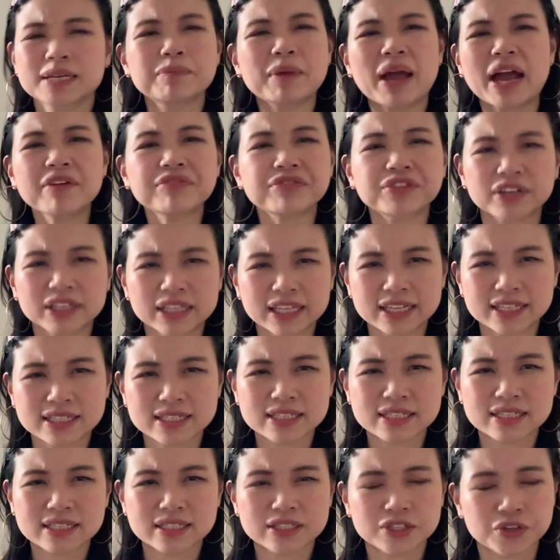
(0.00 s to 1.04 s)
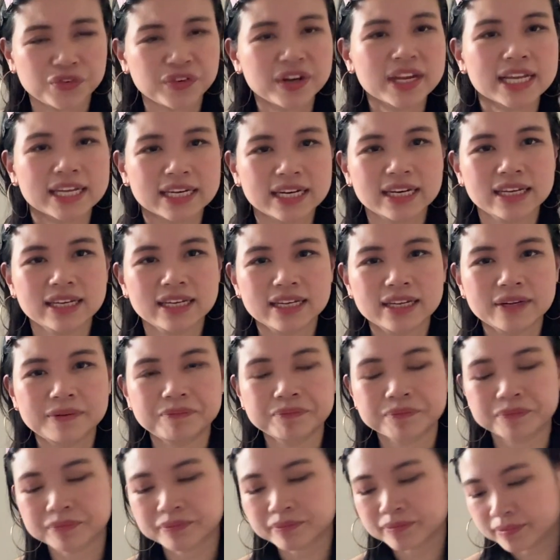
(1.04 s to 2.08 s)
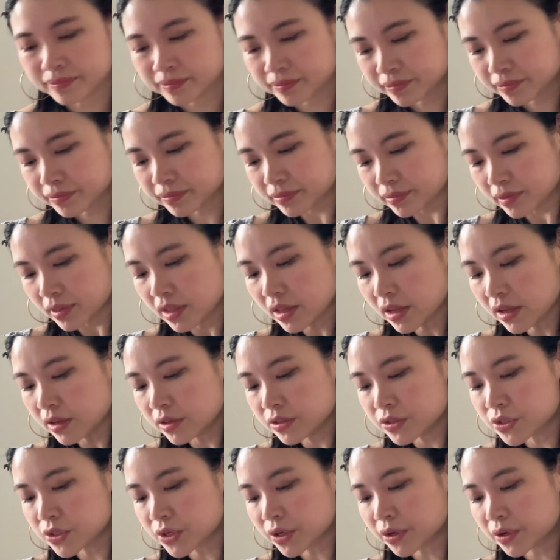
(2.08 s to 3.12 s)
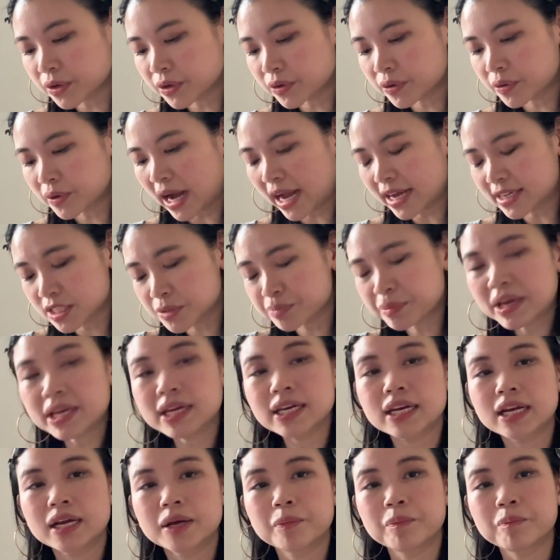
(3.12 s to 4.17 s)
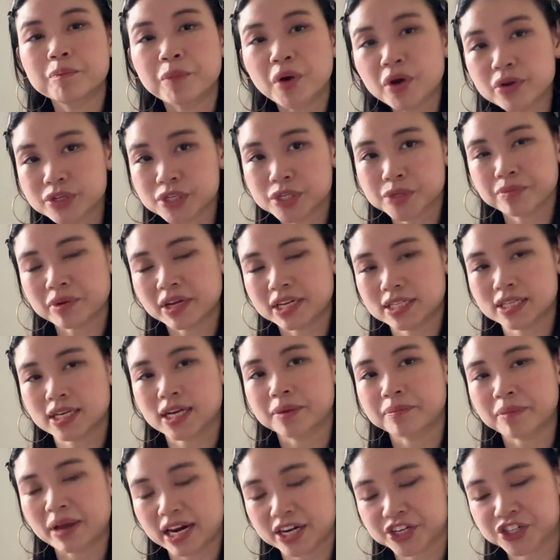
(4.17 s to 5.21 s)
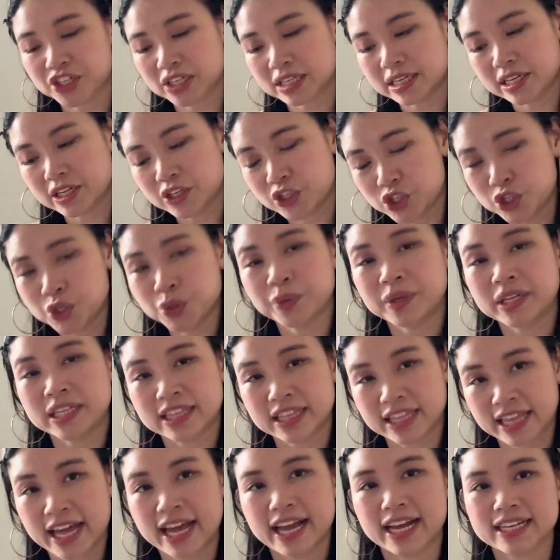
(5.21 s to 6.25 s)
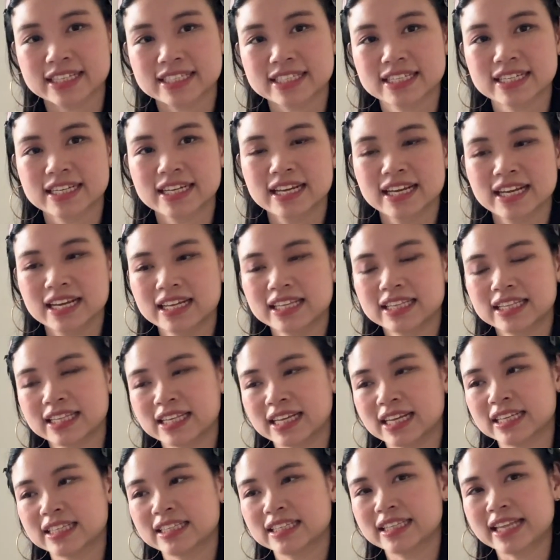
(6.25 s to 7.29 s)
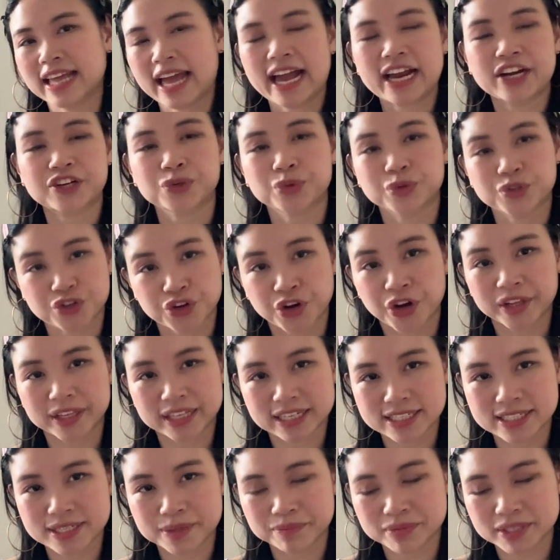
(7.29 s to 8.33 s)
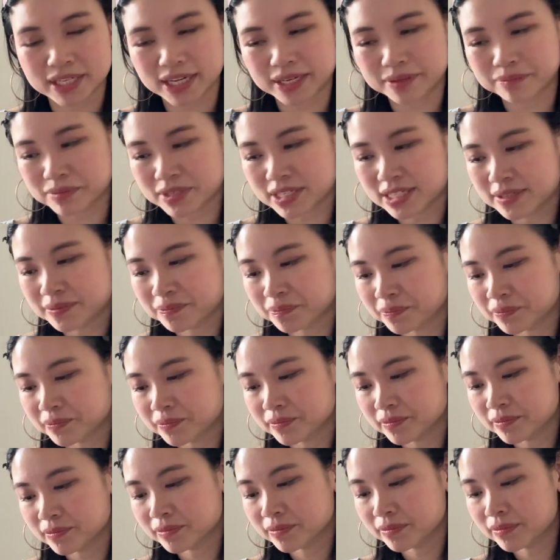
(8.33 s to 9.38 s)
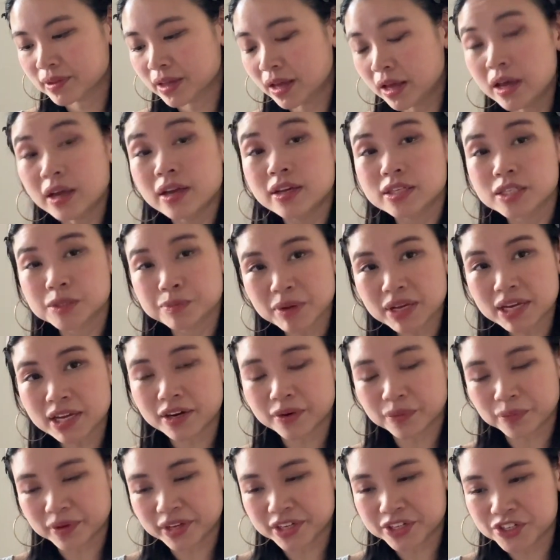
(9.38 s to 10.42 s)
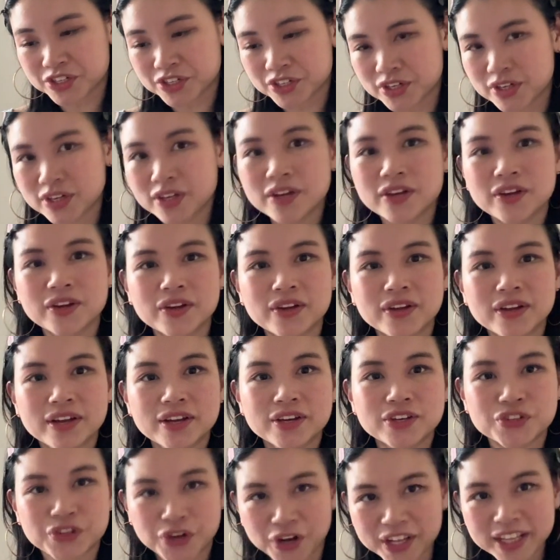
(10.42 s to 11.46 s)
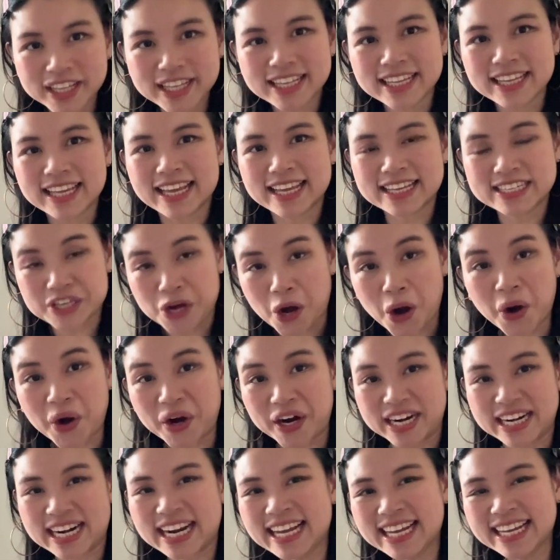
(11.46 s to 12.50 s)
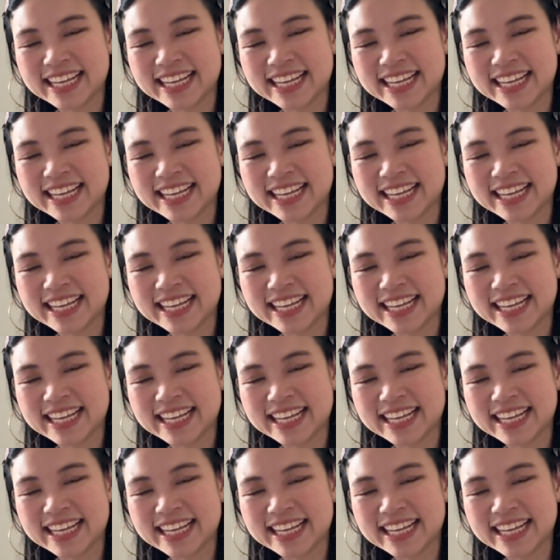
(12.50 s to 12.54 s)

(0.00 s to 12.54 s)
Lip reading: effortless to read. So I spent most of my time actually doing that than the actual drawing sometimes. Speaking of which, drawing is hard.